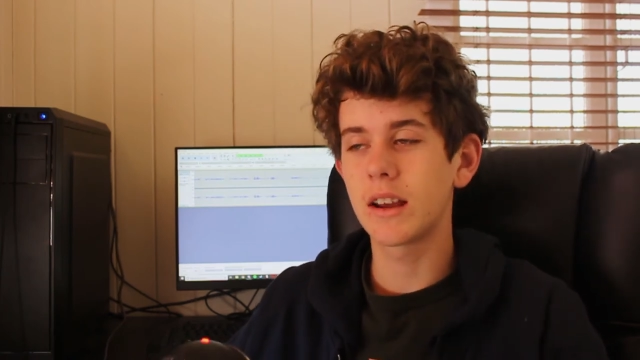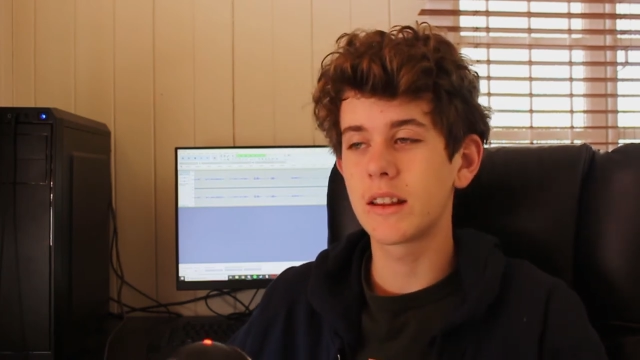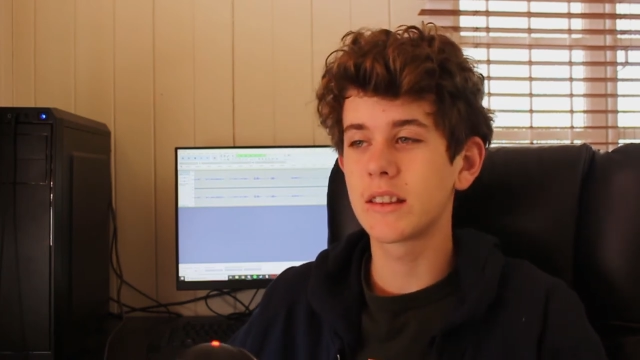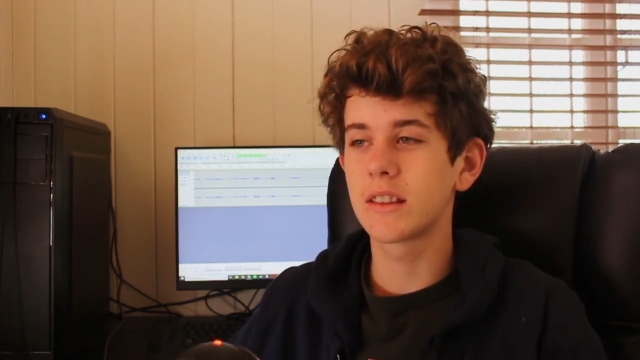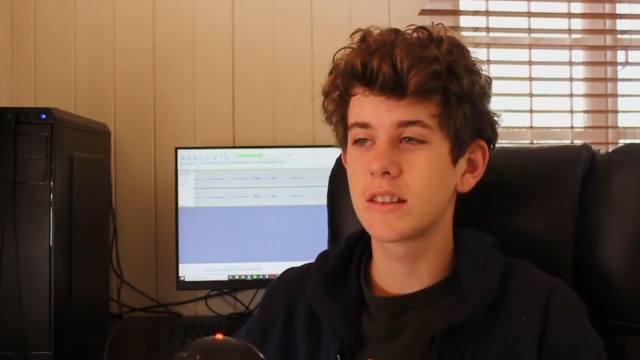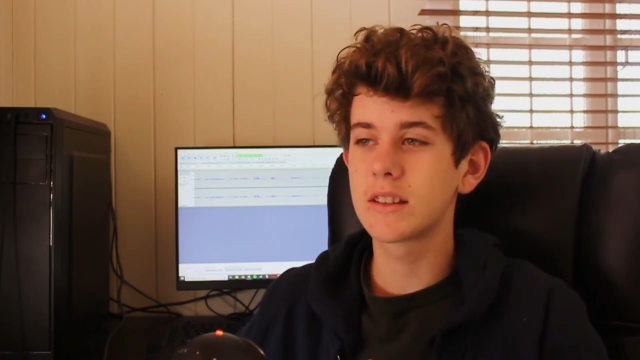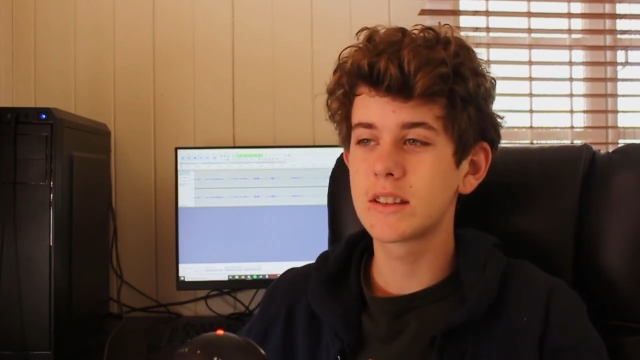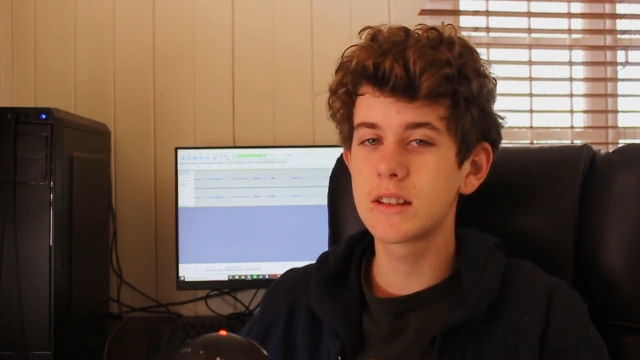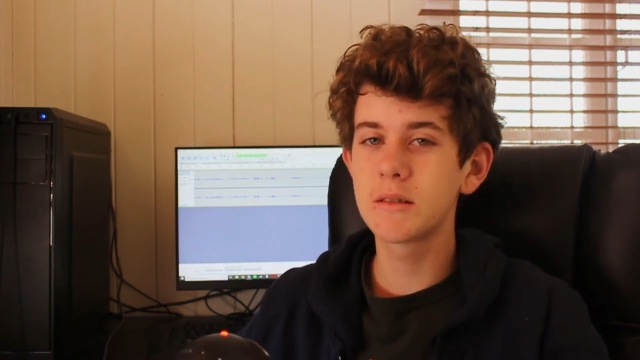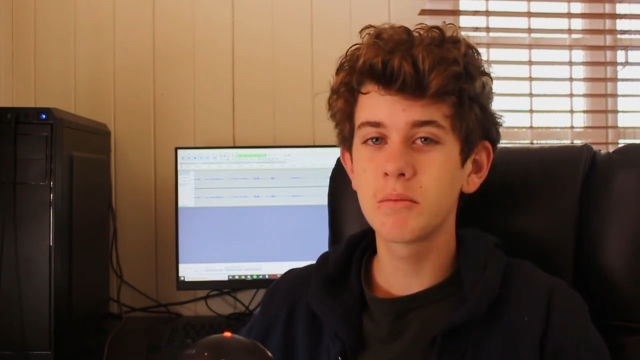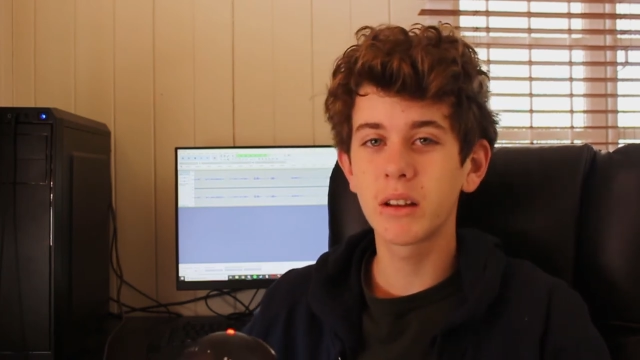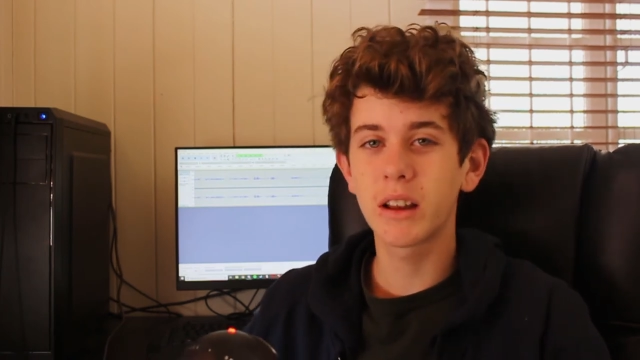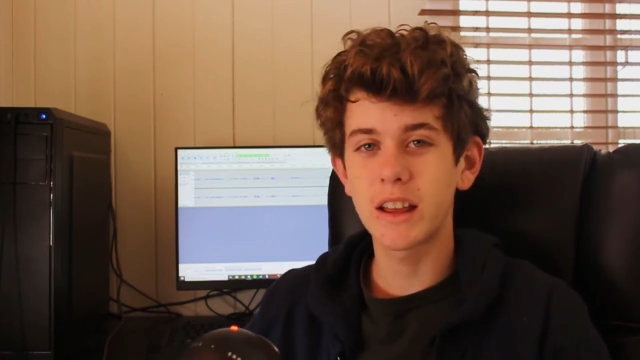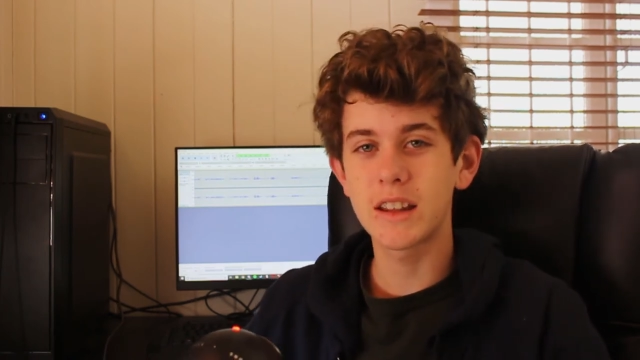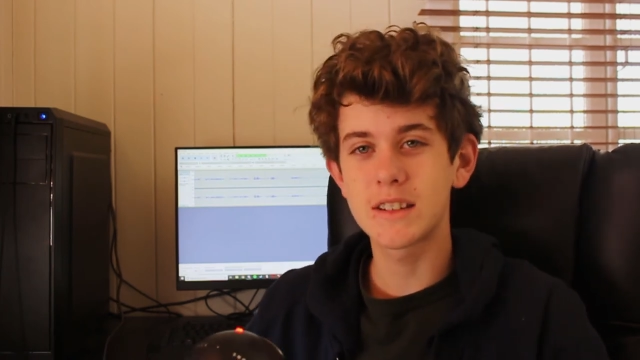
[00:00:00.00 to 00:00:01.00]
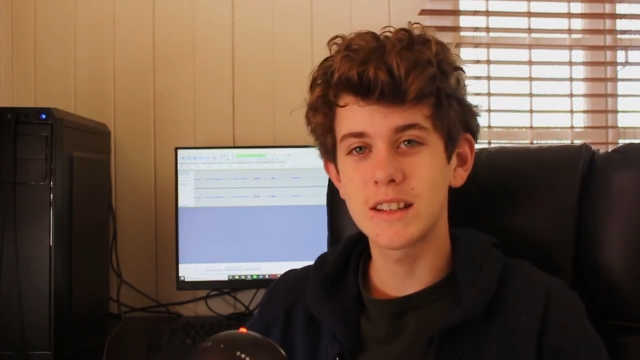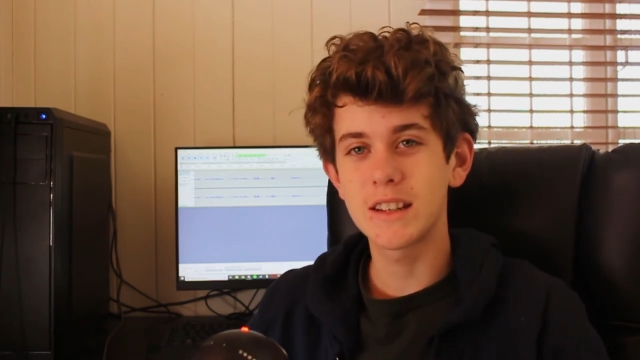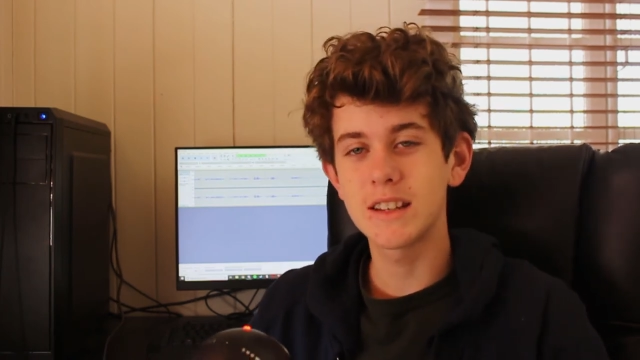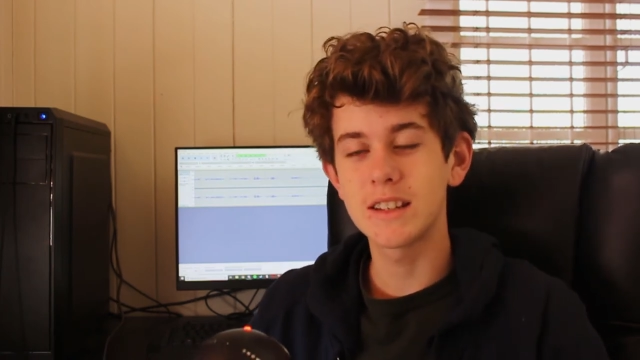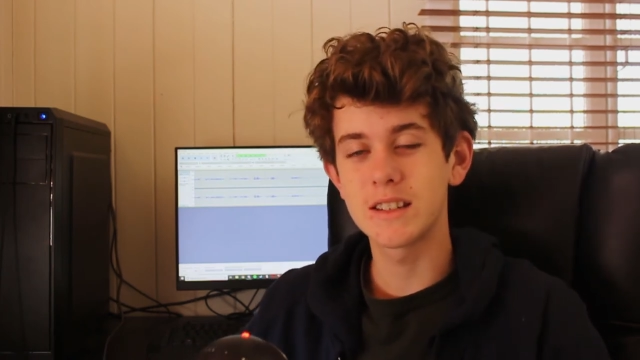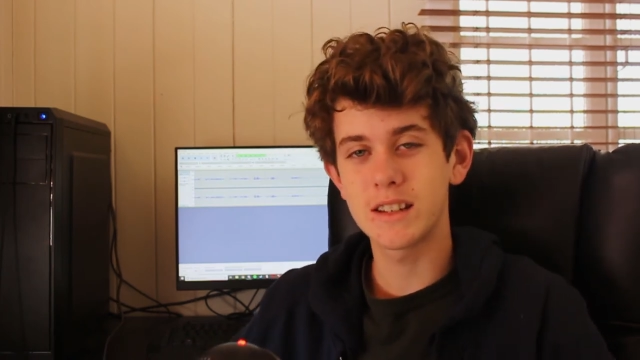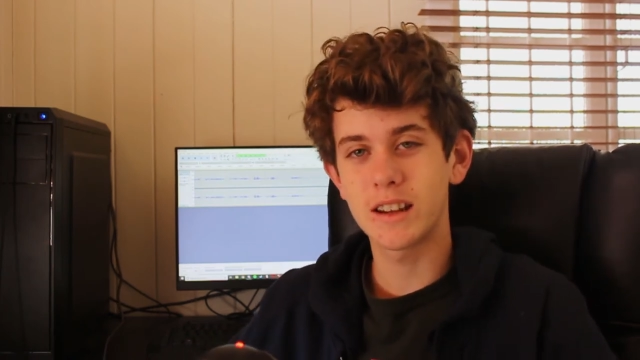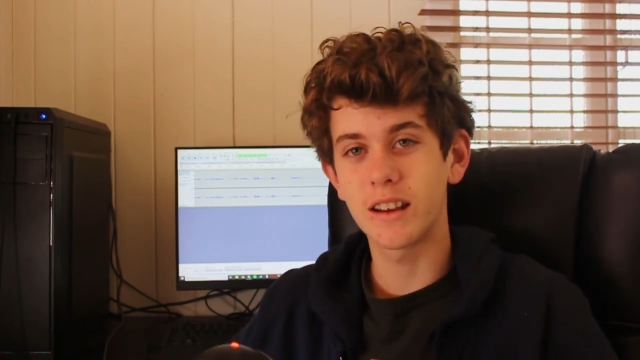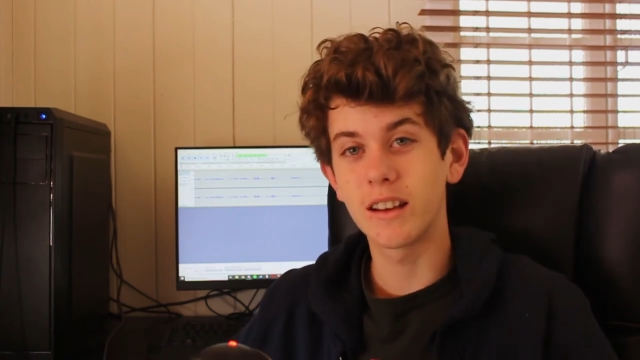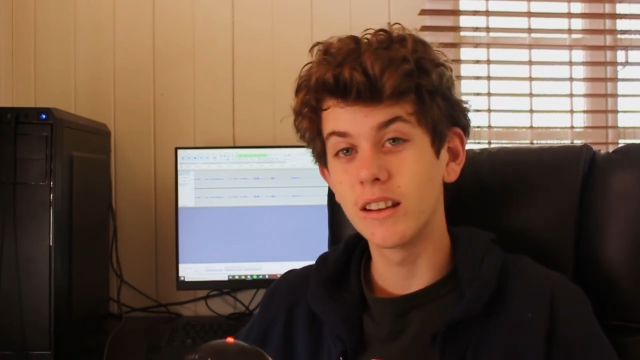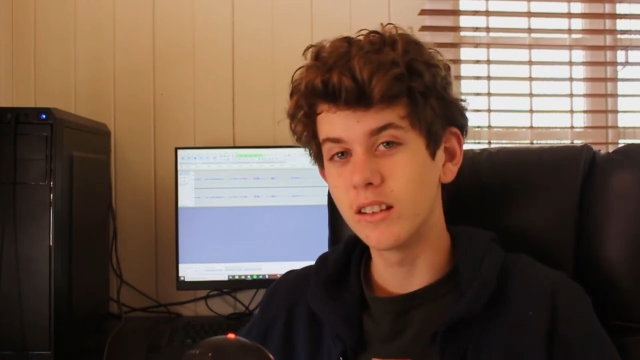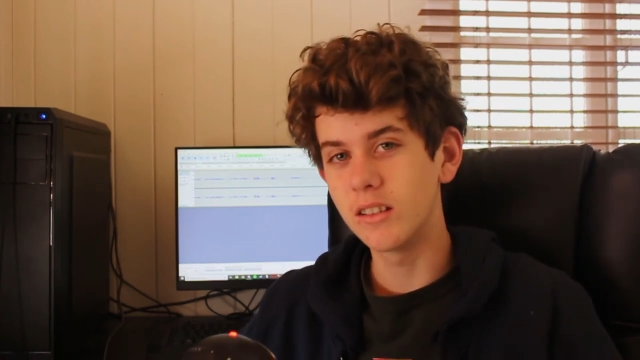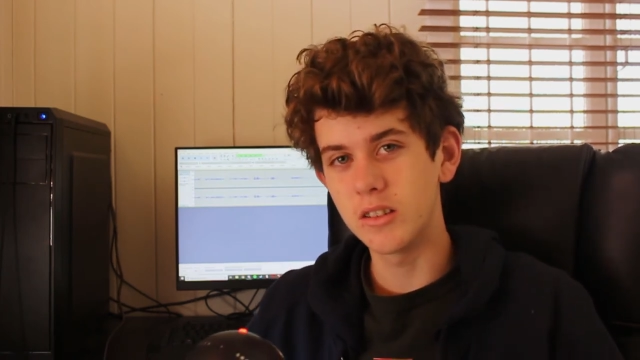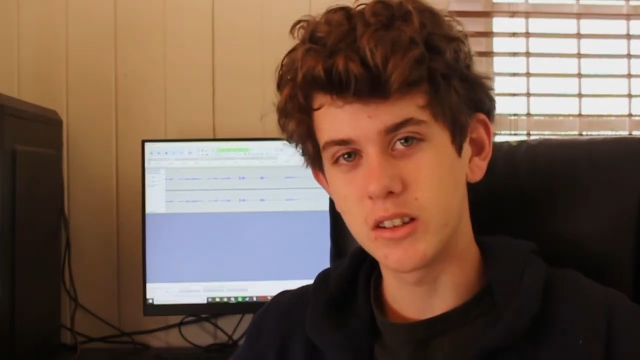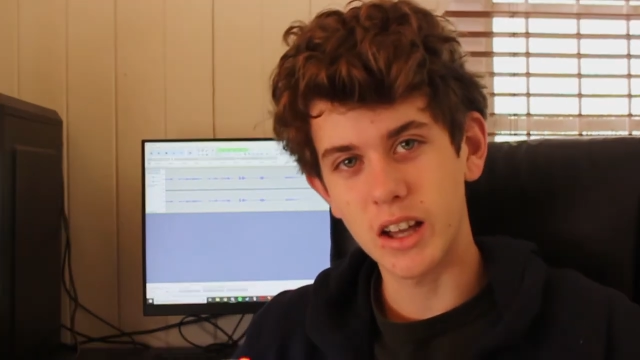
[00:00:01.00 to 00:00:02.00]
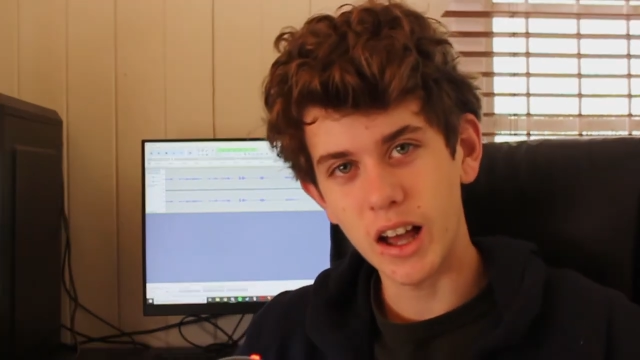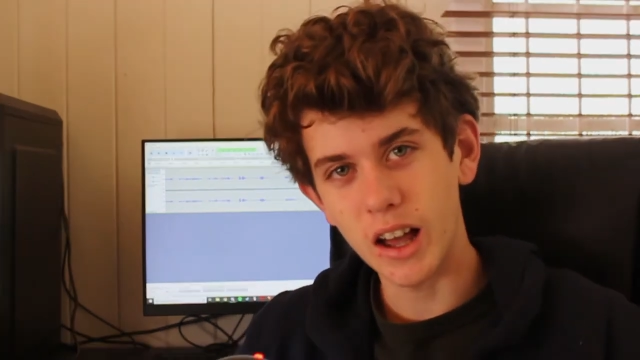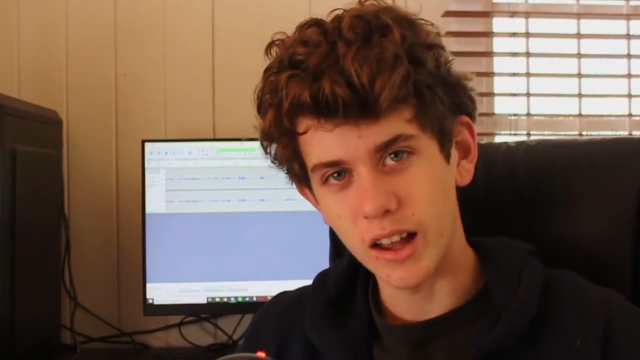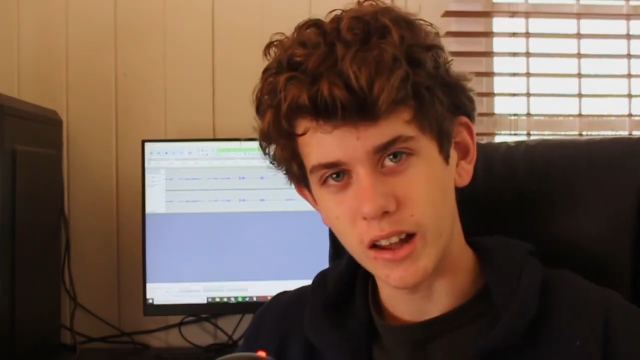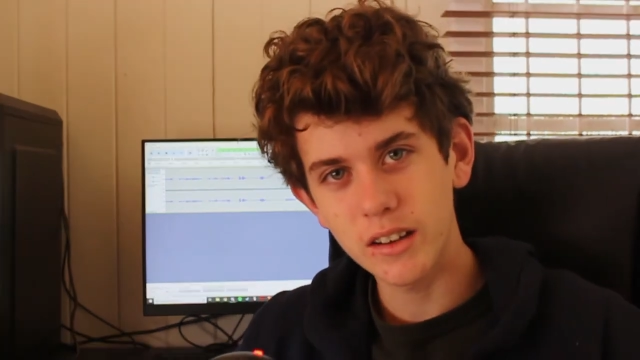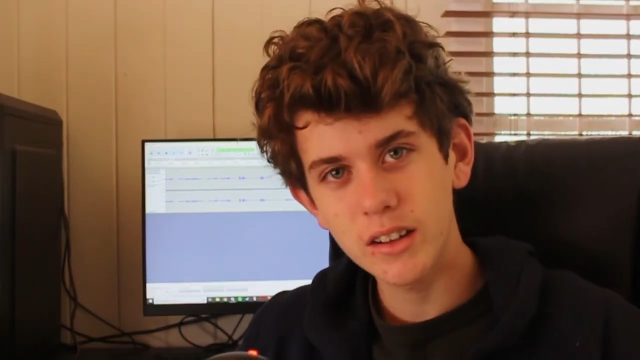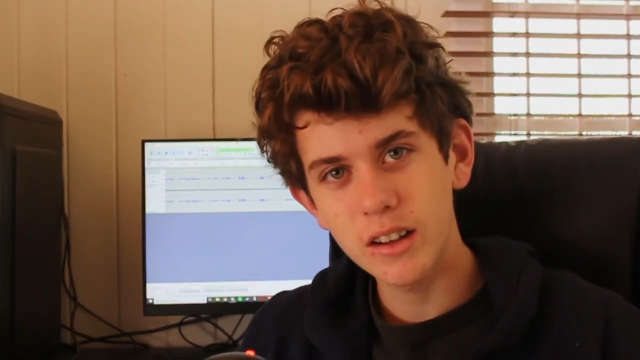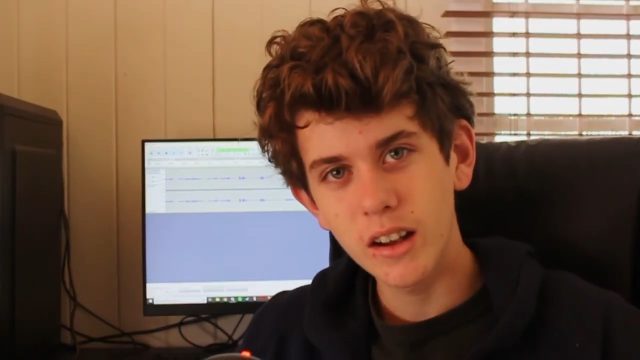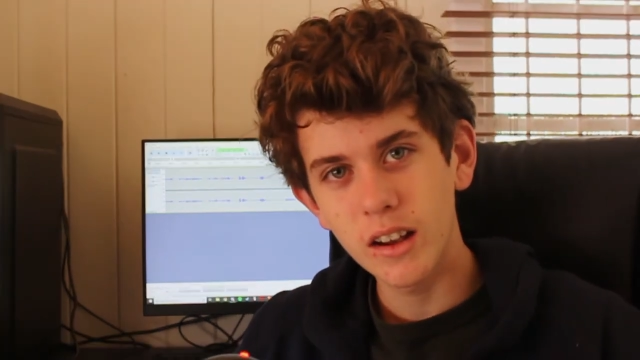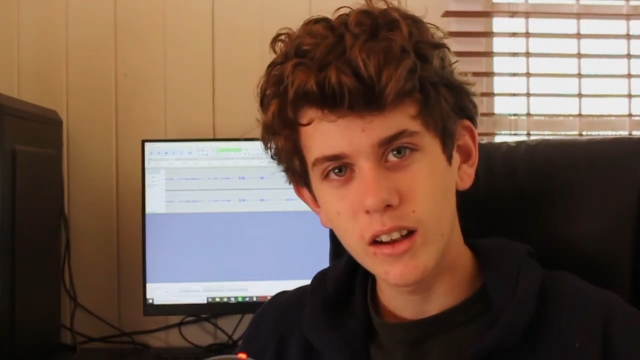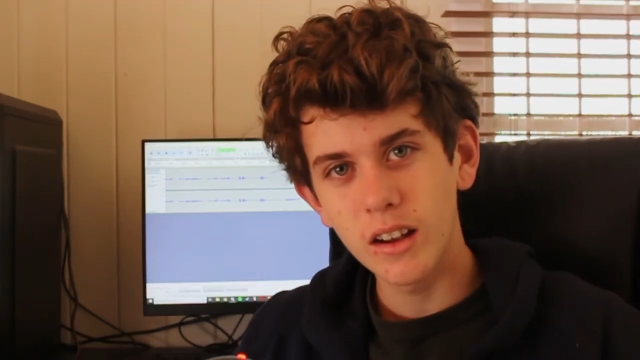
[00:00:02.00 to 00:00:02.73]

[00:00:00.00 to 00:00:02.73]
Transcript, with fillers: And the simple answer is, uh, you can't.